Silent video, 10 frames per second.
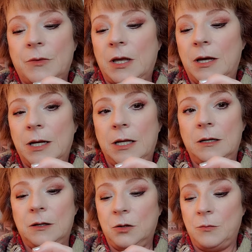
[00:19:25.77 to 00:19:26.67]
honey
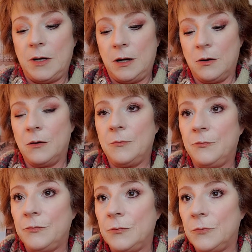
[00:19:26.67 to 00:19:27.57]
illuminator,
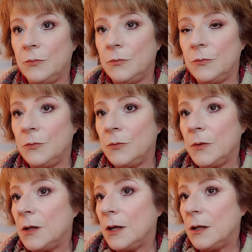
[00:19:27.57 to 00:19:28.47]

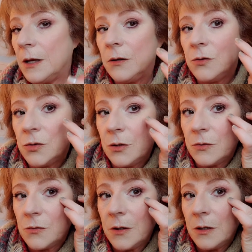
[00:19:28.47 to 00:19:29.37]
and that usually
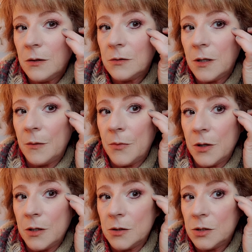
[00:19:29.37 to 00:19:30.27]
goes right on your top
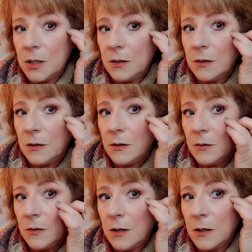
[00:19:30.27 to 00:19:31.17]
part of your cheek.
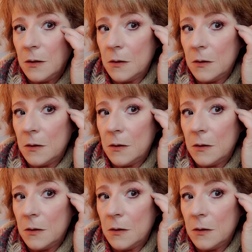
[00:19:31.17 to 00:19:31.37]
Okay,